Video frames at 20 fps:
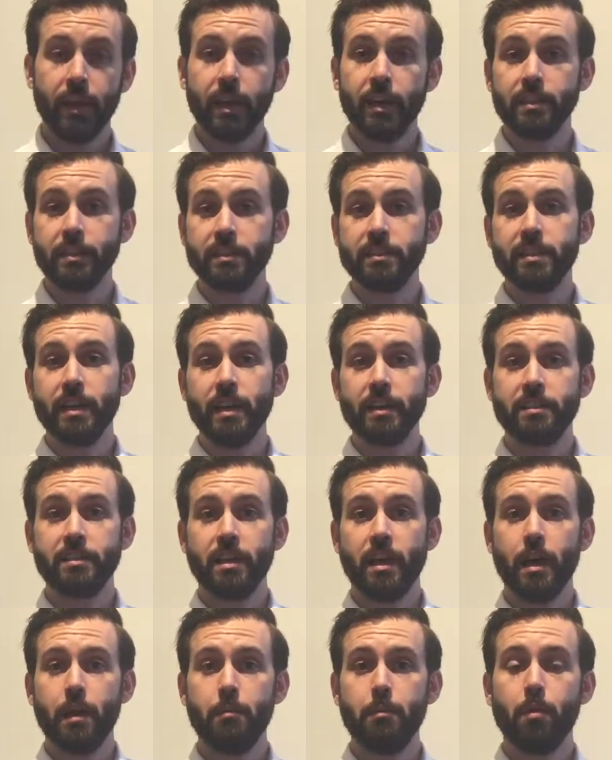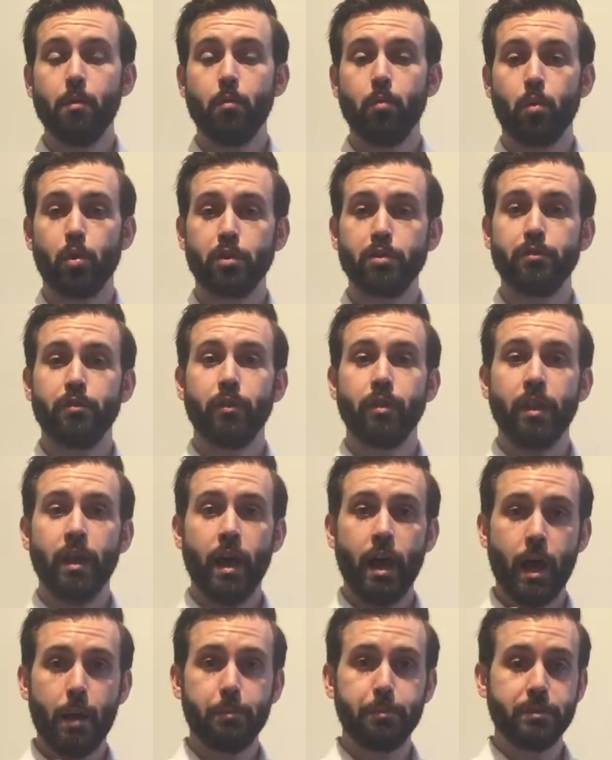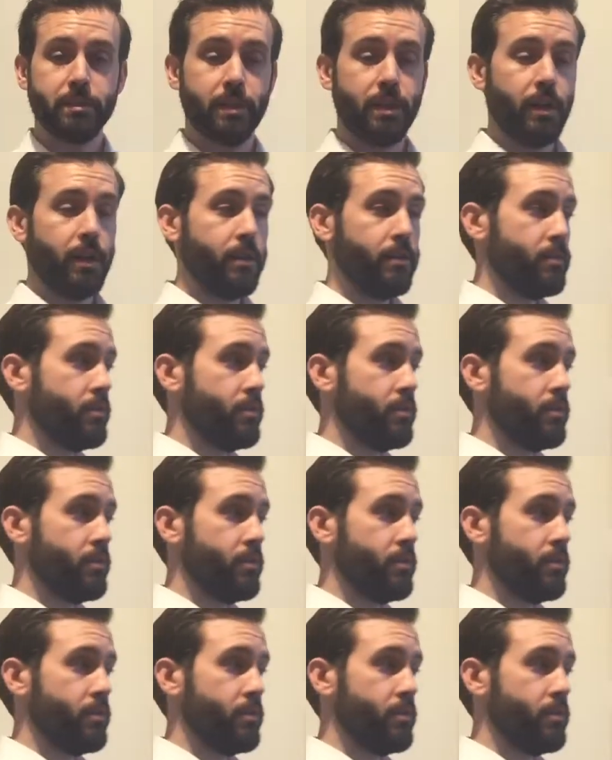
And the exact same works for the opposite end.